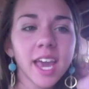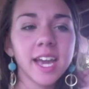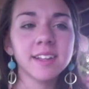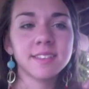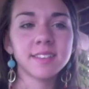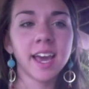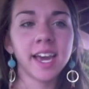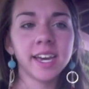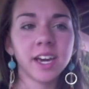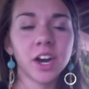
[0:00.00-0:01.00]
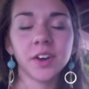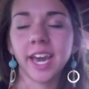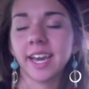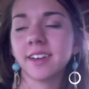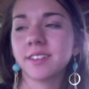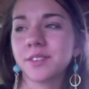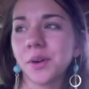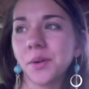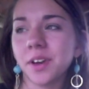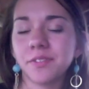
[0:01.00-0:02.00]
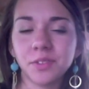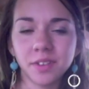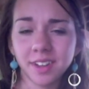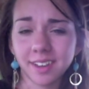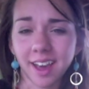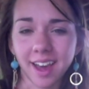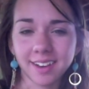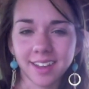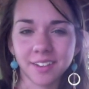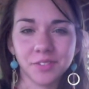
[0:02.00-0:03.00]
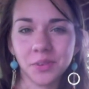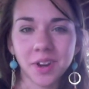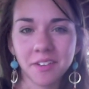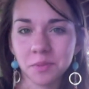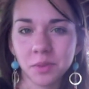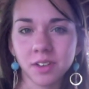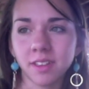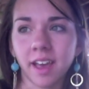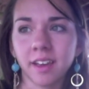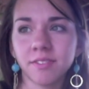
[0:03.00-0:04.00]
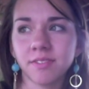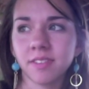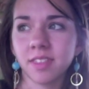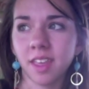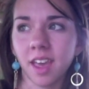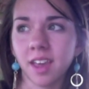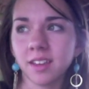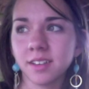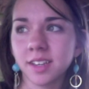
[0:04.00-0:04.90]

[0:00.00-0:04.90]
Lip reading: he'd say, okay, so if you need God, if you don't have Him in your life, then